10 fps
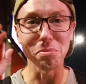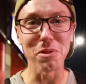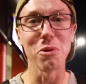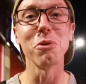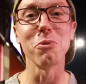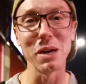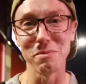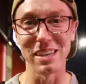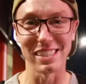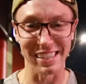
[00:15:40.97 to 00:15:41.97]
blown away
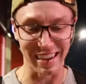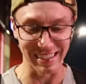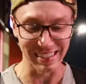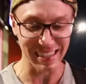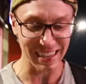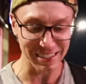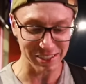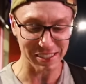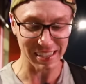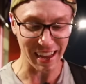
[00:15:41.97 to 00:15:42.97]
by this kindness. That is
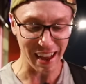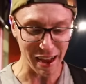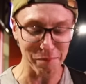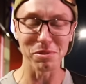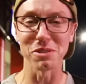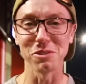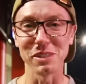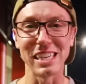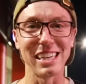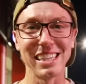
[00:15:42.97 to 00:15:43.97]
just absolutely